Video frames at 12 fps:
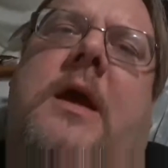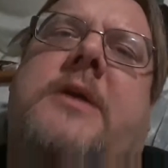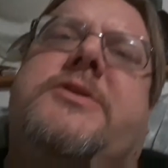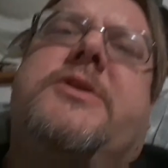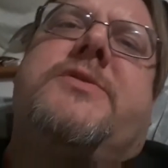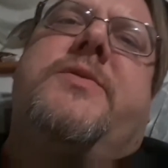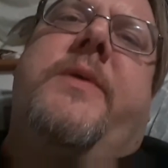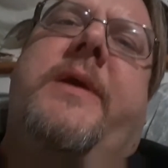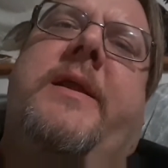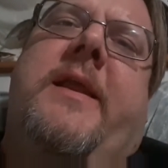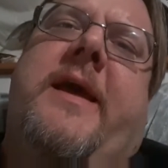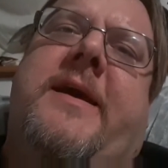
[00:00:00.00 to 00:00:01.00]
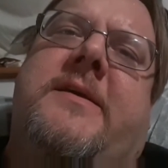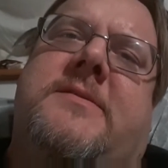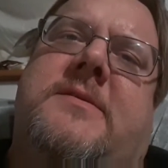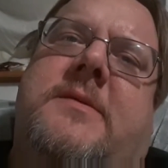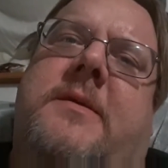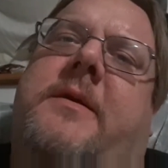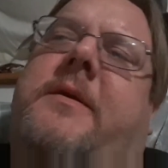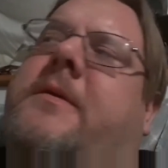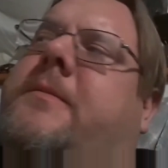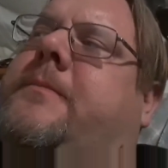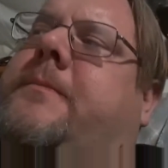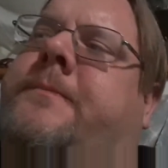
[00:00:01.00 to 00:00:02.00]
I just realized
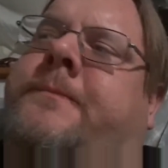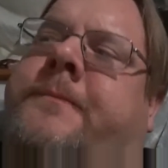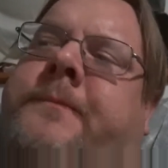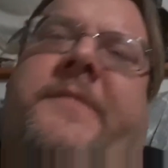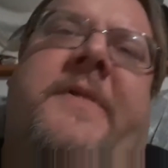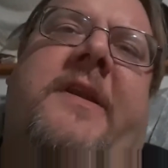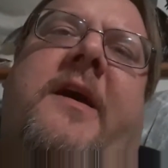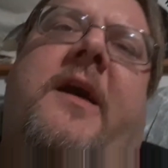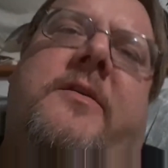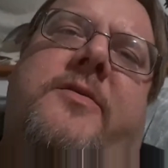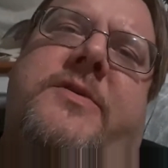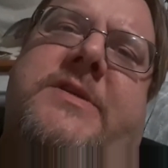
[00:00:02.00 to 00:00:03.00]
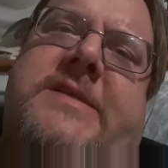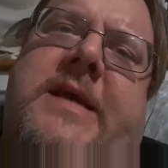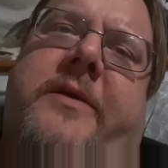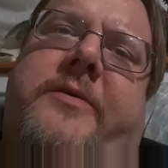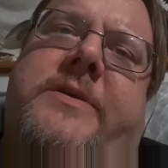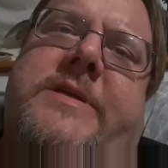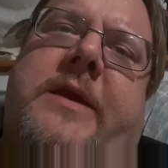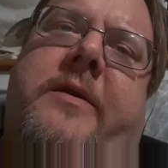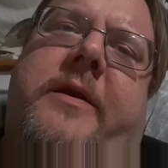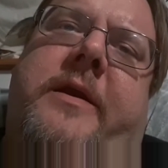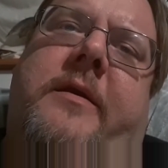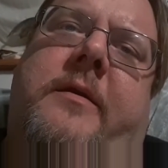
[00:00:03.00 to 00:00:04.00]
the doctor's
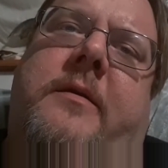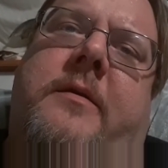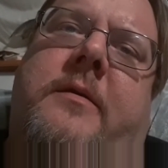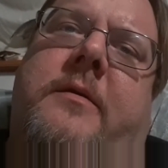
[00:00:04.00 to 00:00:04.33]
secretary,